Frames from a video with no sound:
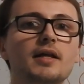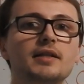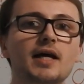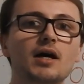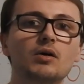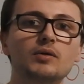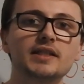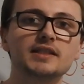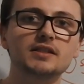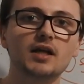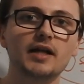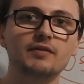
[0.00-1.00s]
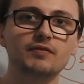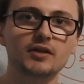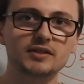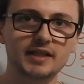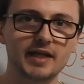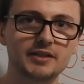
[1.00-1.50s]
Now, this is
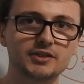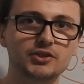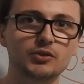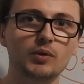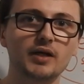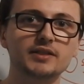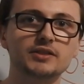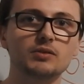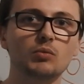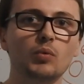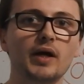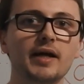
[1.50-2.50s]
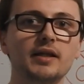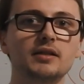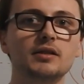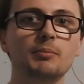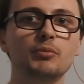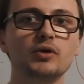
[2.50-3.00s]
advantageous to us
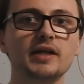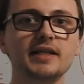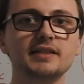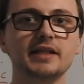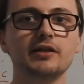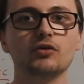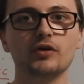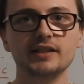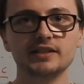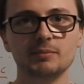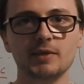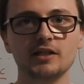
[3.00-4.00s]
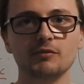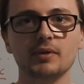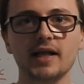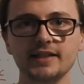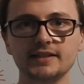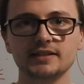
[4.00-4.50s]
when the bookies increase the amount of
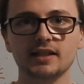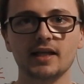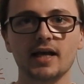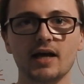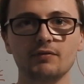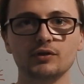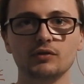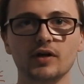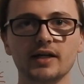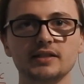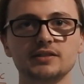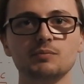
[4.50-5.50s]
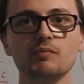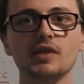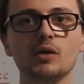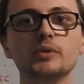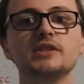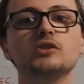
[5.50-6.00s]
places that they have on a race,
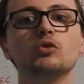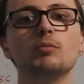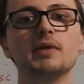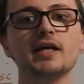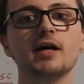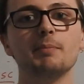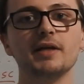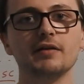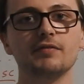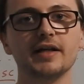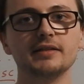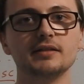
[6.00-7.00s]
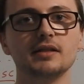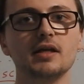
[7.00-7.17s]
which is normally at a big event.